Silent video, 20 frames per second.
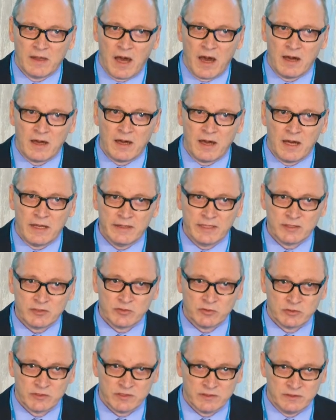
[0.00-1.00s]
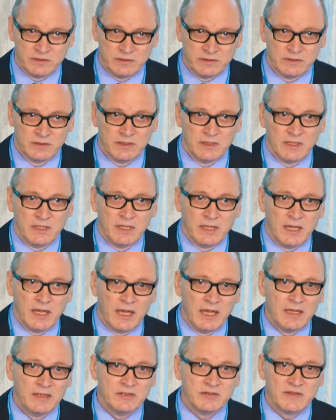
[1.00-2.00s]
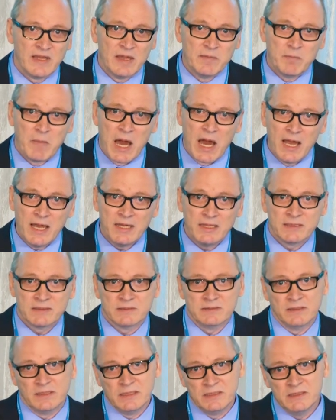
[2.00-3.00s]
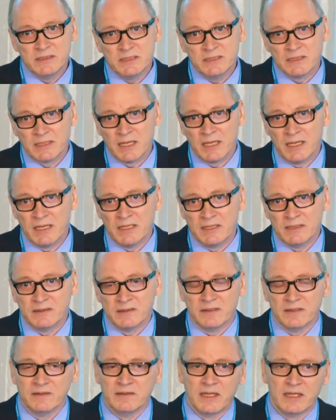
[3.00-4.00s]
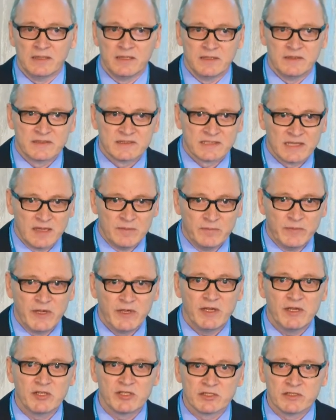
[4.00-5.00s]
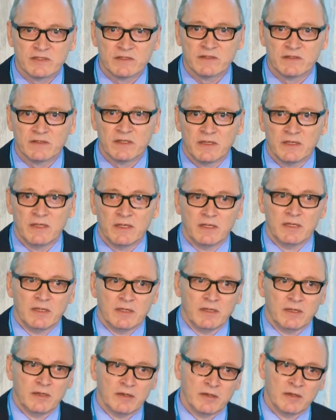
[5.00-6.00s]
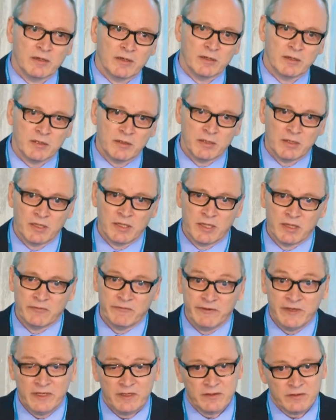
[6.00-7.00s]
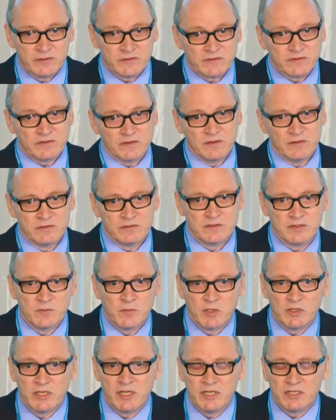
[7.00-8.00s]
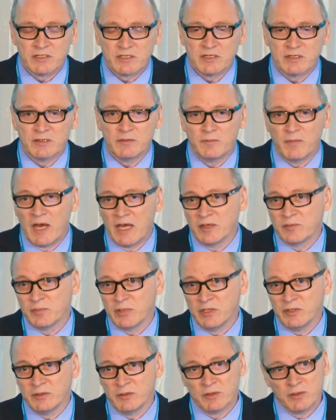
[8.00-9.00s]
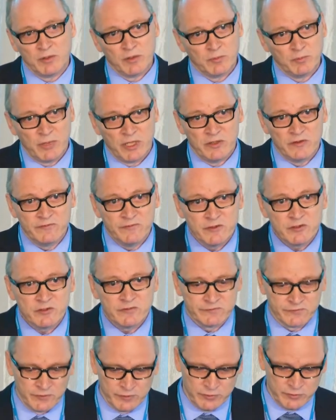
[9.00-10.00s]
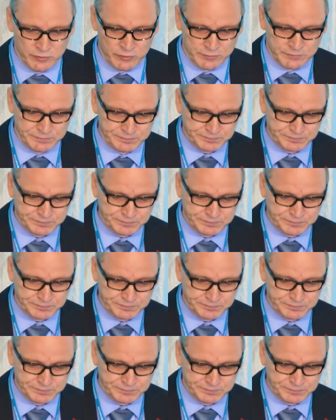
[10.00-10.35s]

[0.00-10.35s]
are anecdotal, and they might indicate that in some patient, a vagus stimulator might be beneficial for you.